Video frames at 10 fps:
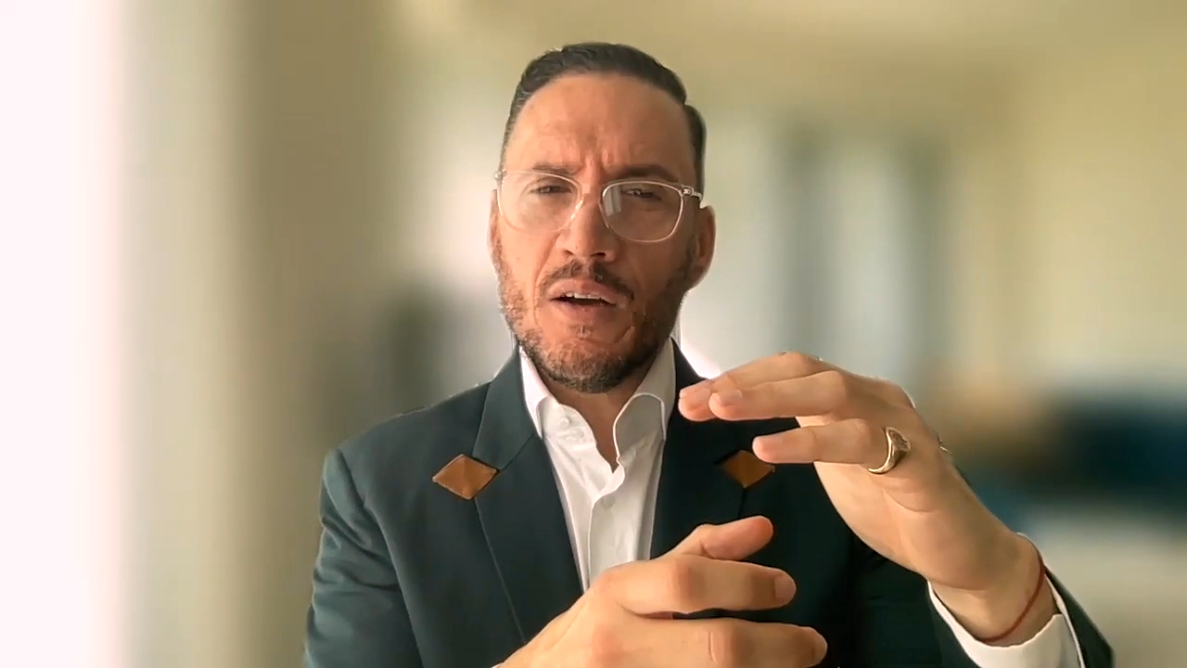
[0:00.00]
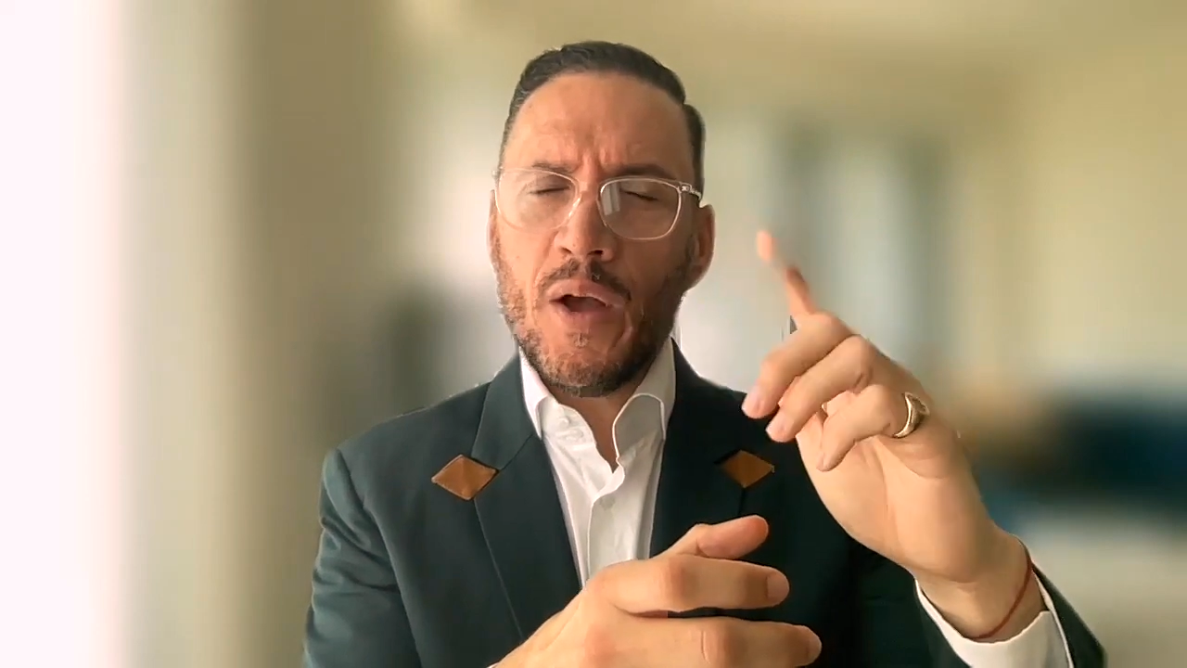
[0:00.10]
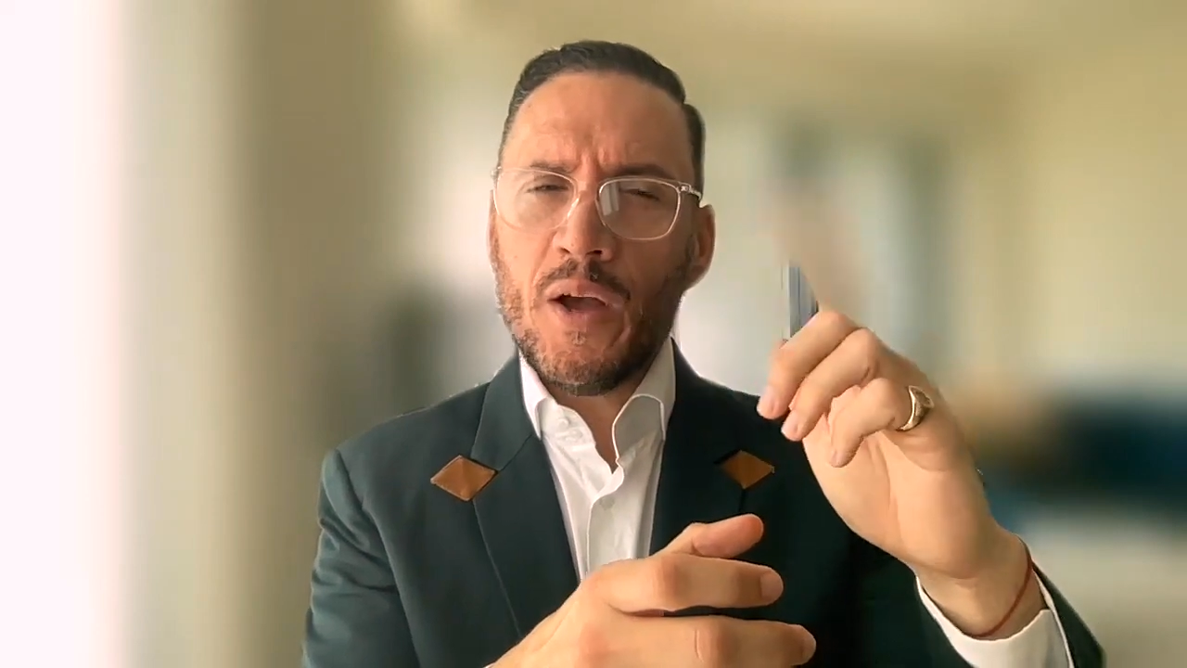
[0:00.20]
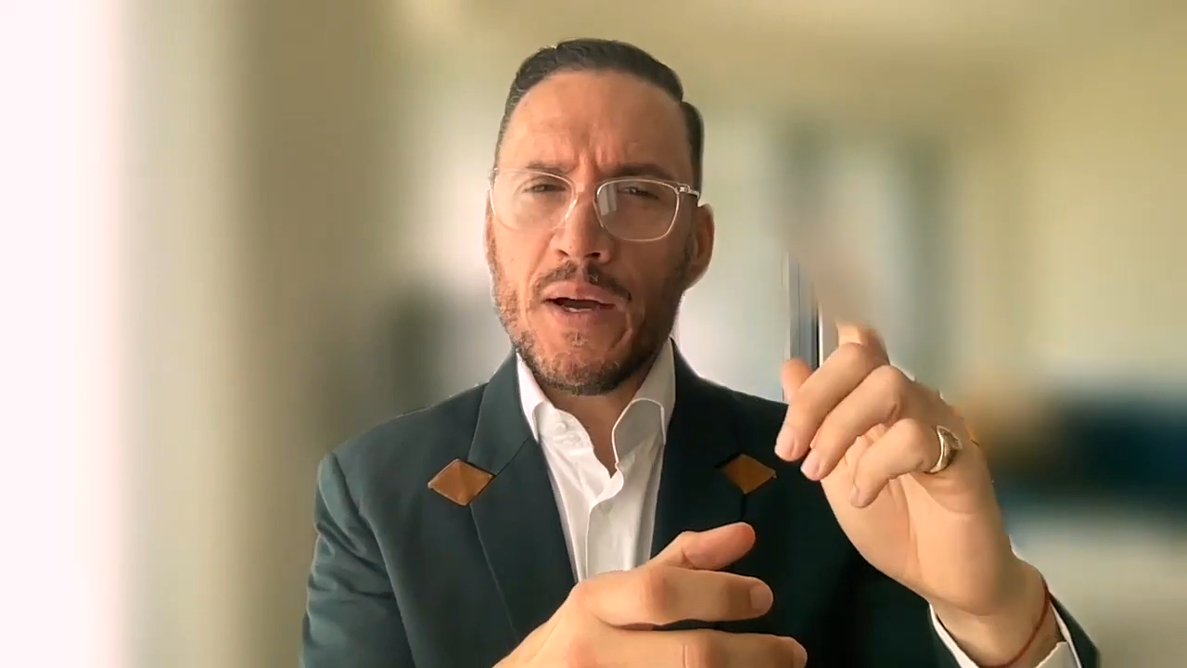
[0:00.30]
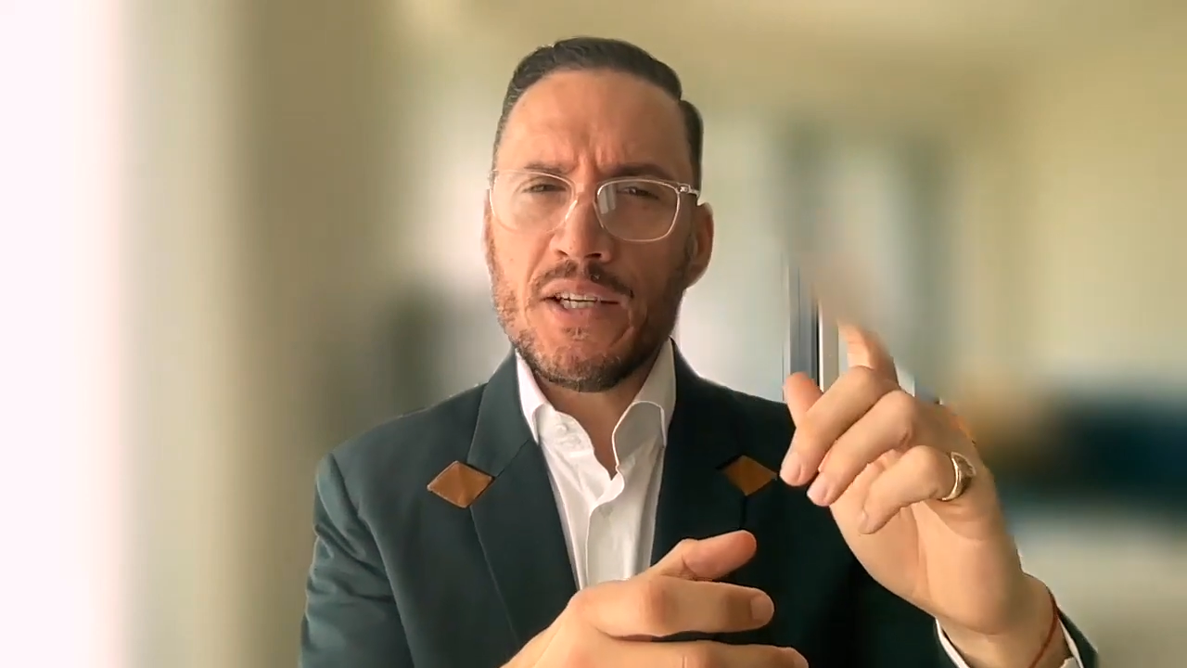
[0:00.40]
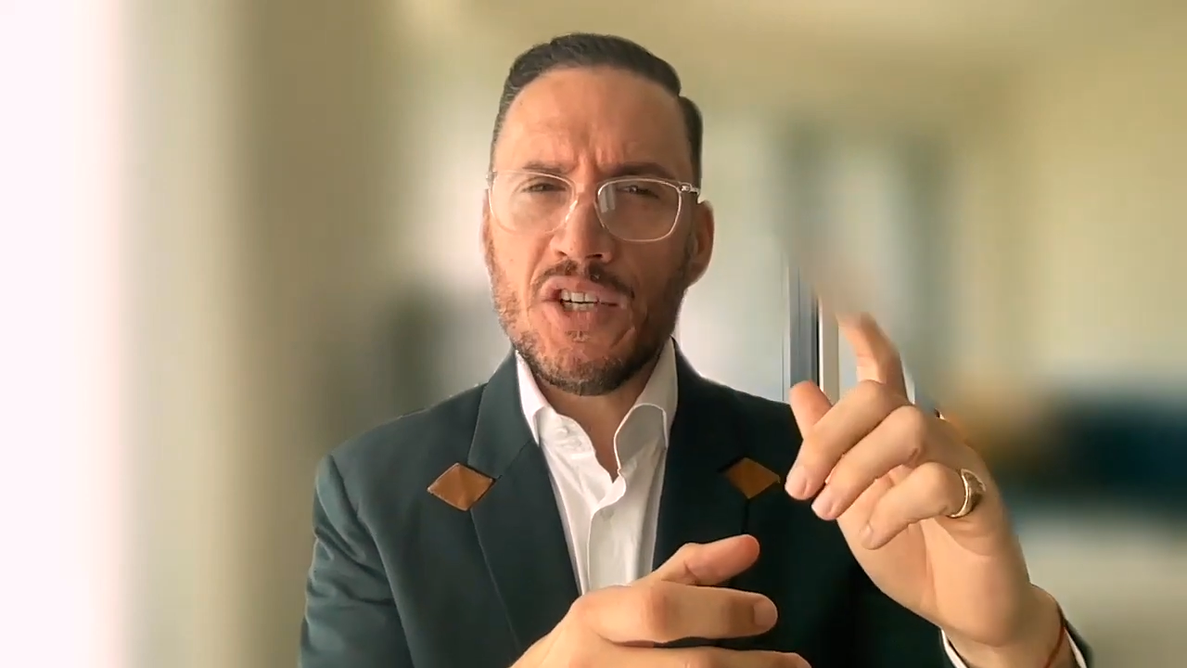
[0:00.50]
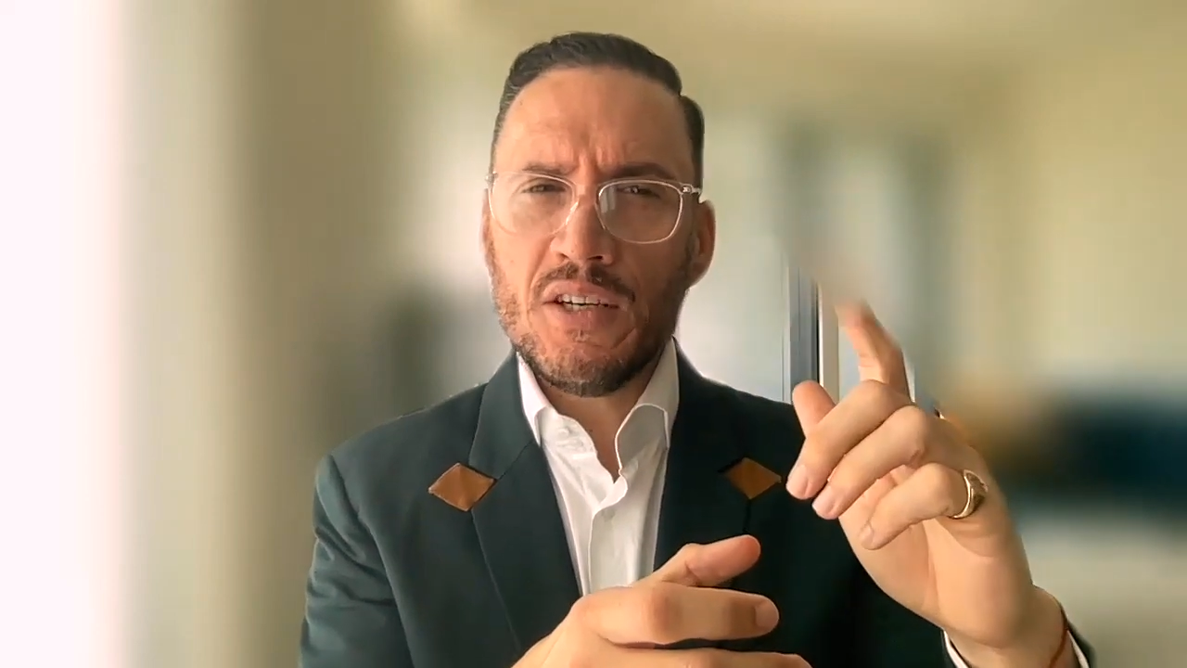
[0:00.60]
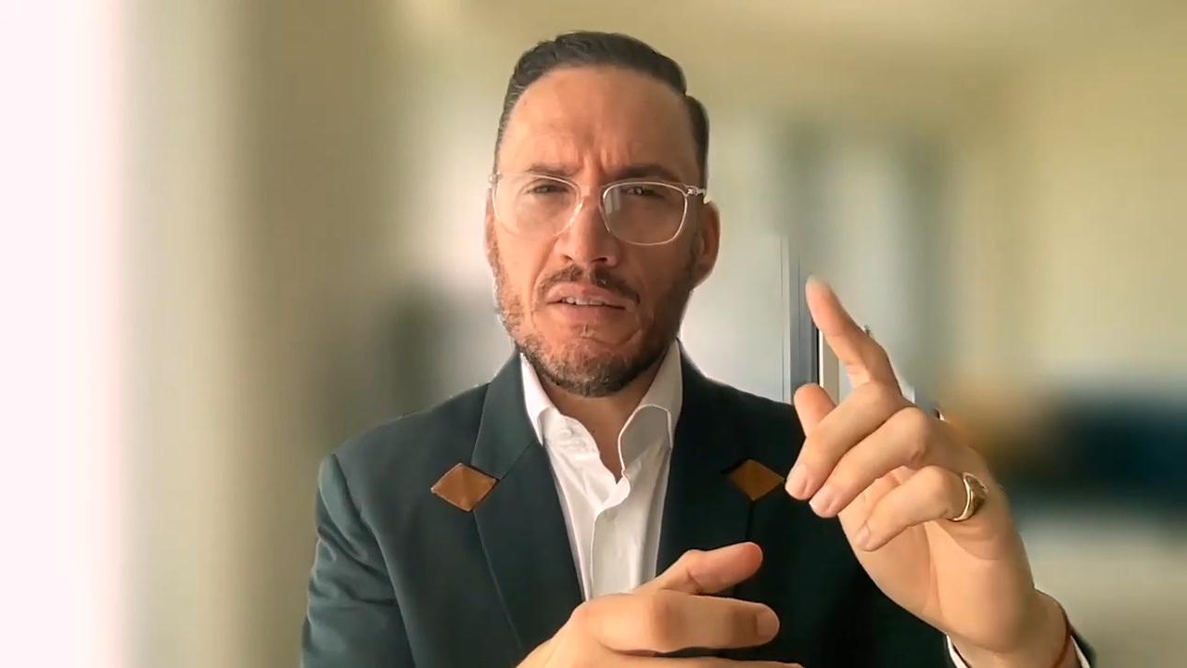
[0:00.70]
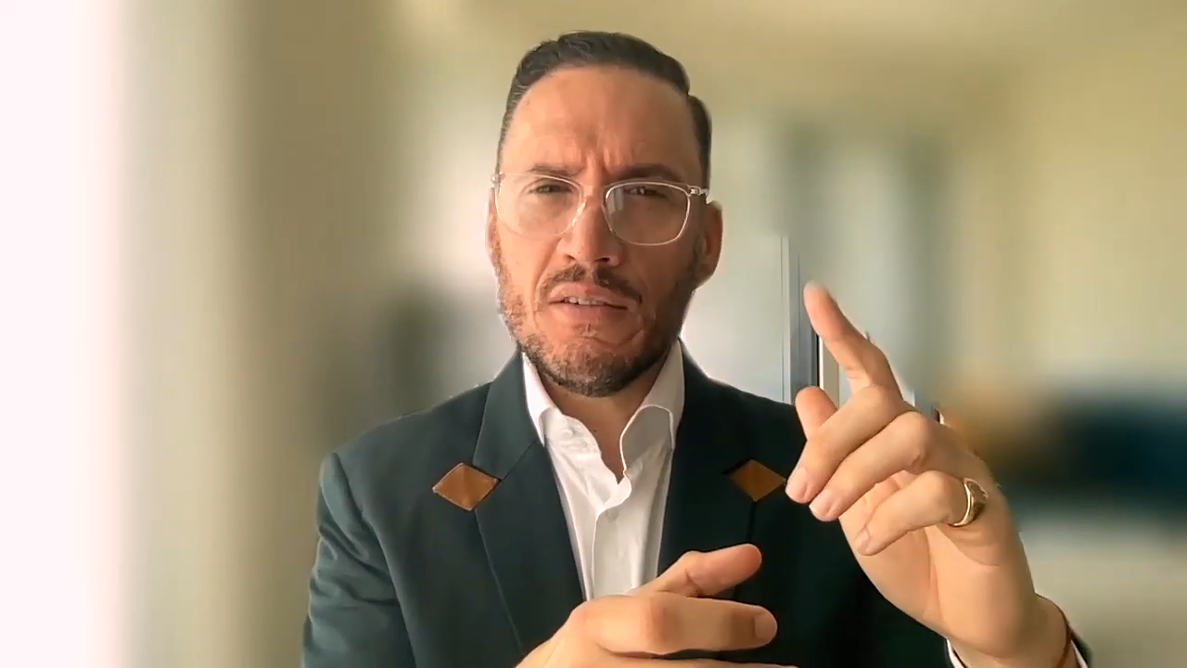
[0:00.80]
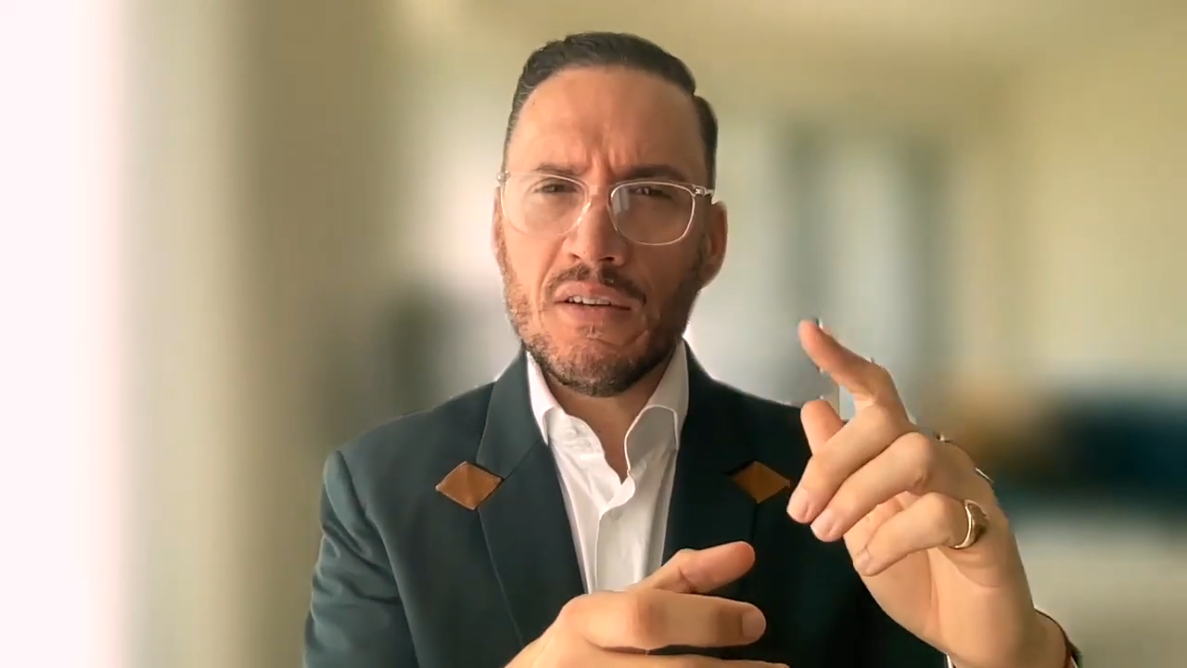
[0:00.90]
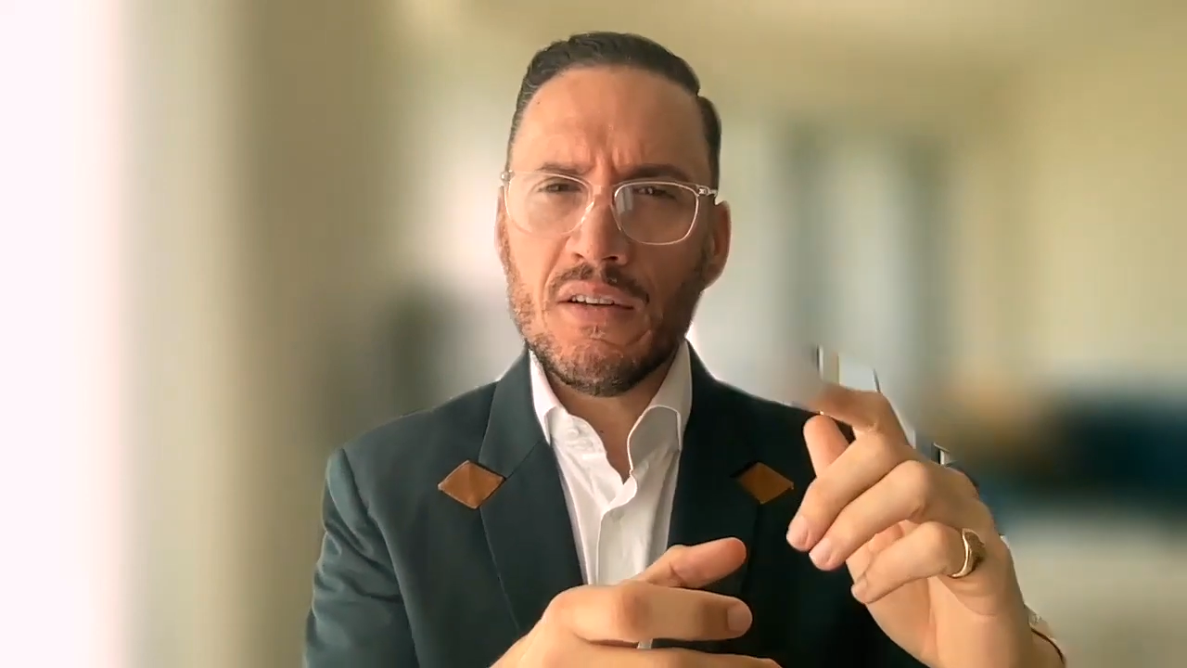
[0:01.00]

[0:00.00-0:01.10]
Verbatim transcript: Quick question